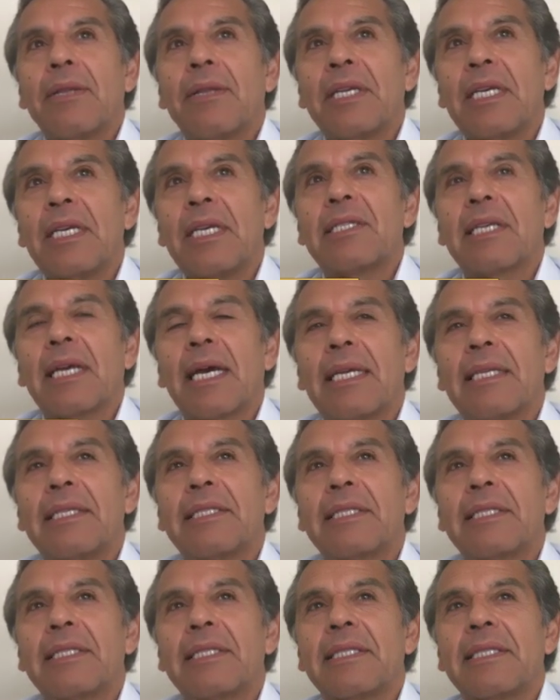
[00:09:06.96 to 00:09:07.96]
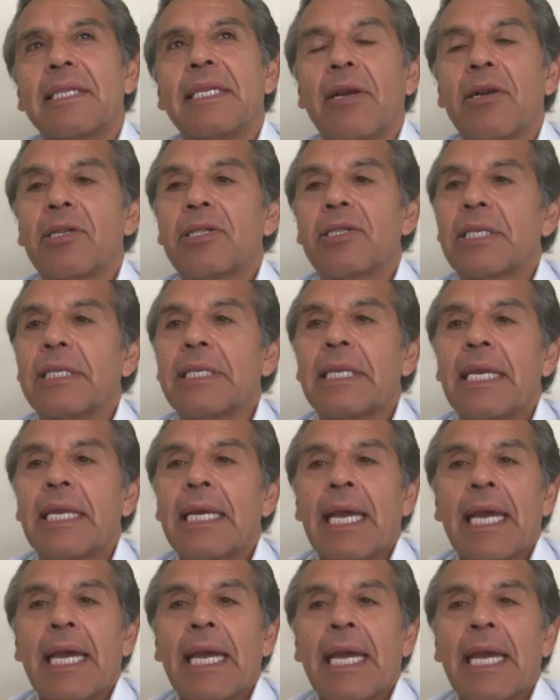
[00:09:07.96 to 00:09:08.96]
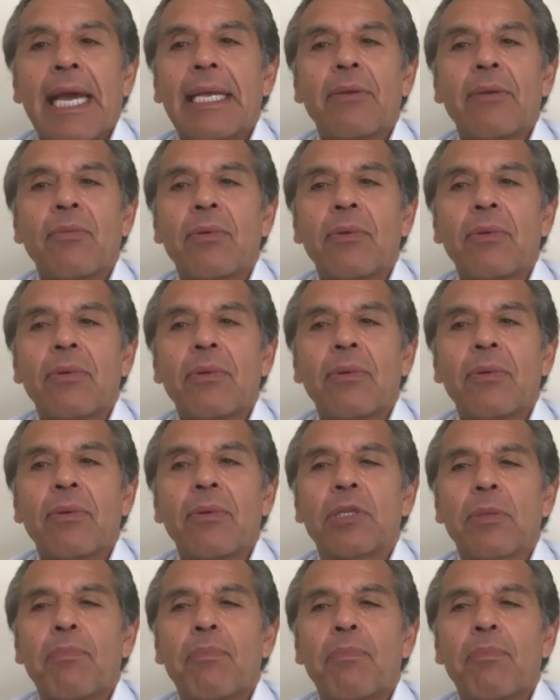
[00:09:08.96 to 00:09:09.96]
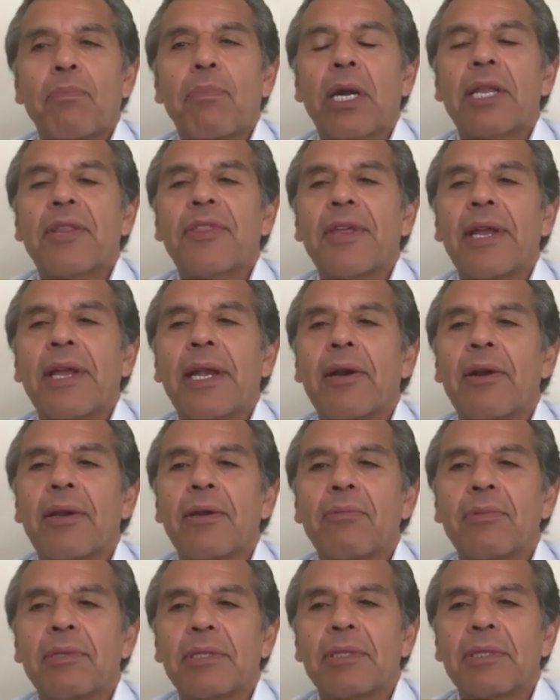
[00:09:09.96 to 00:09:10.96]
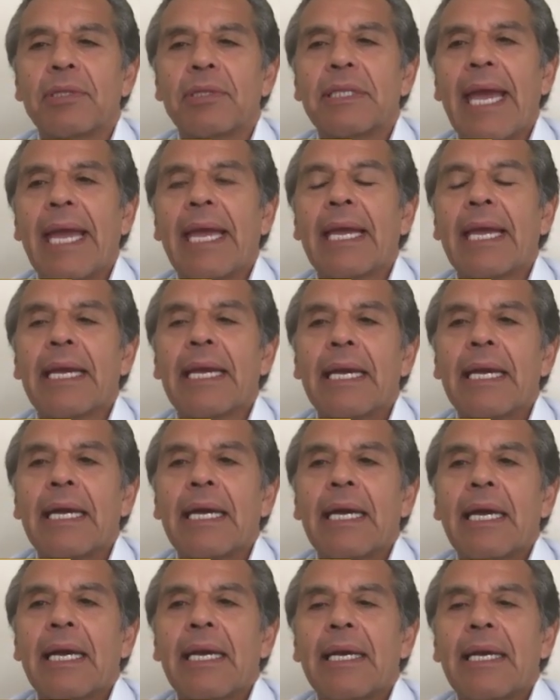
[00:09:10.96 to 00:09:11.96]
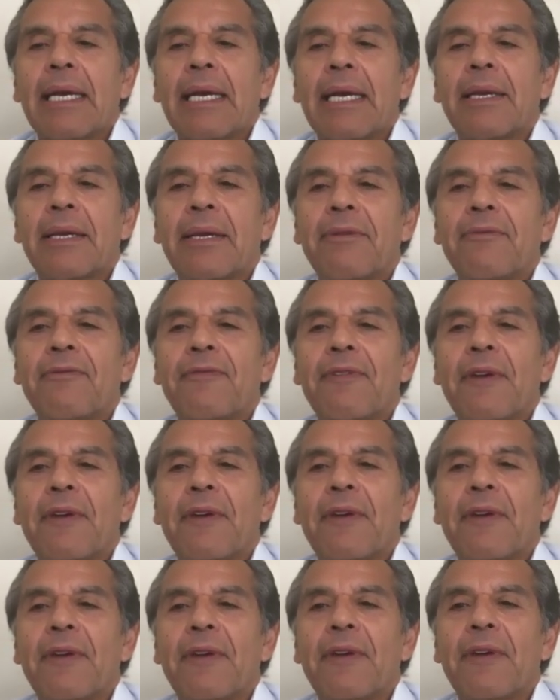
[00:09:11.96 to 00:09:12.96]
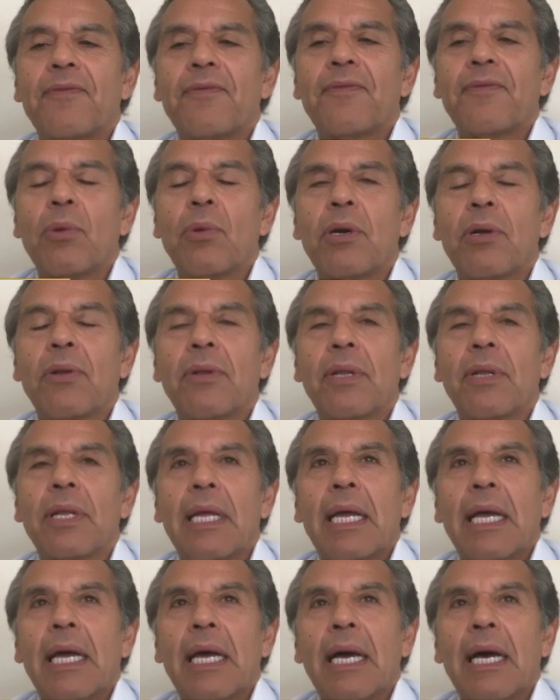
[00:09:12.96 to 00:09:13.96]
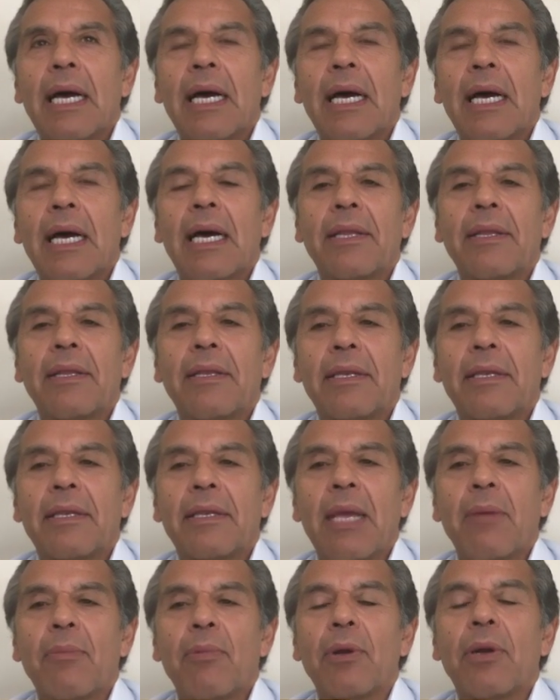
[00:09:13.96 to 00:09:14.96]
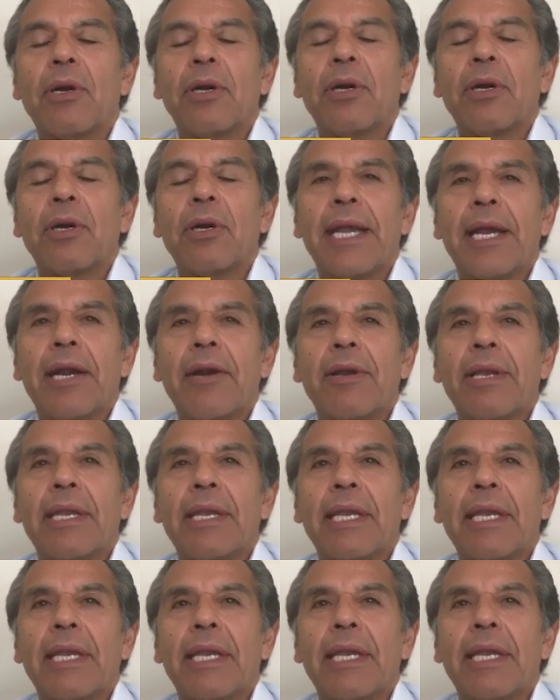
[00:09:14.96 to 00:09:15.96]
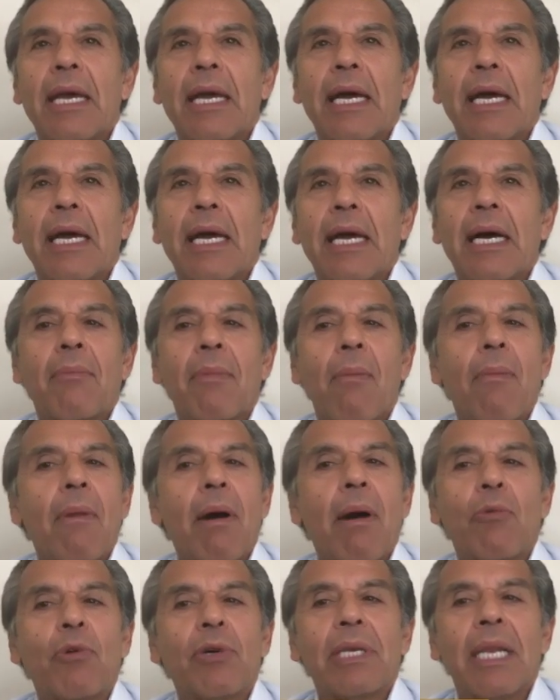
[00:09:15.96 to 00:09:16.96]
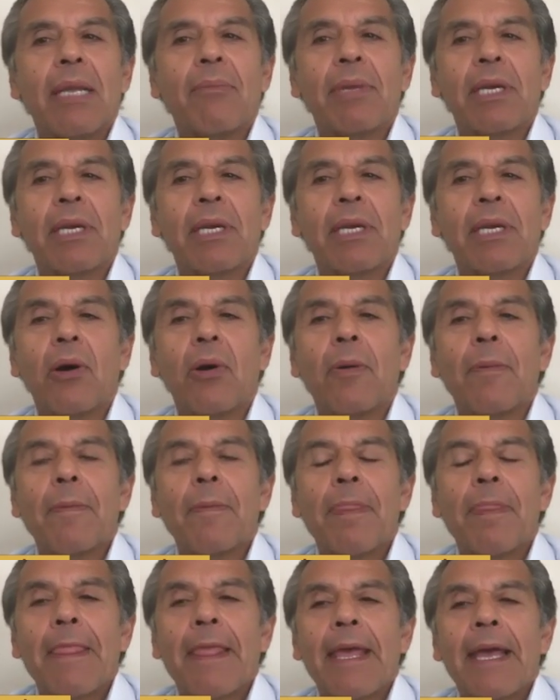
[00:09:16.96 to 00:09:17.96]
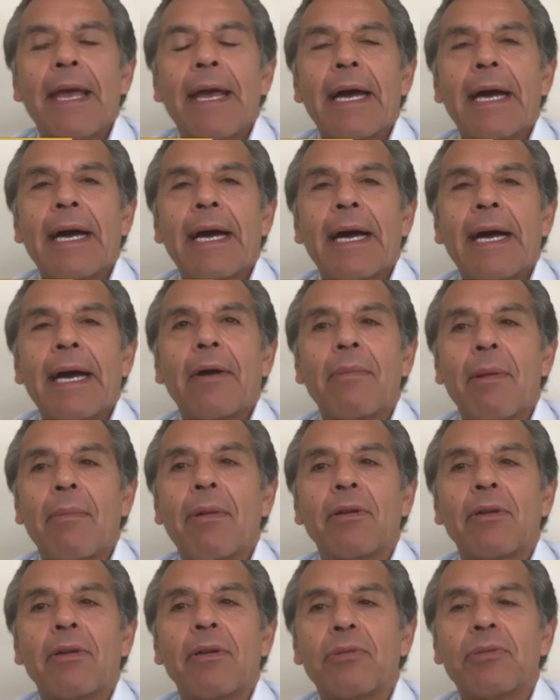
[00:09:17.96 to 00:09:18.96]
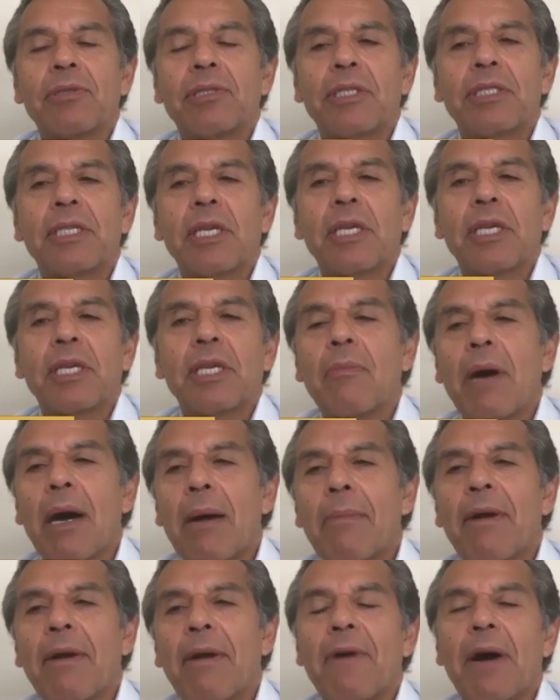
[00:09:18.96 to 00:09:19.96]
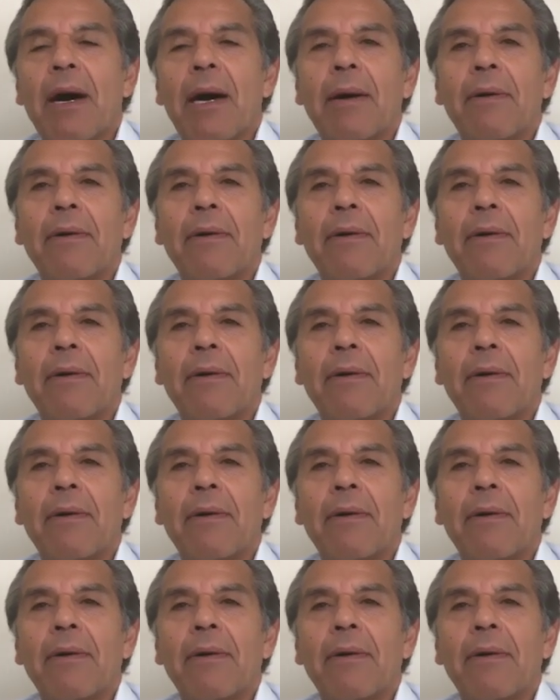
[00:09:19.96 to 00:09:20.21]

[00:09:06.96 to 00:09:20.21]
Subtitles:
the east side in City Terrace, and there was a park there, and it was gang infested, if you will, neighborhood there. And my mom wouldn't let me go. I remember she was a single mom. My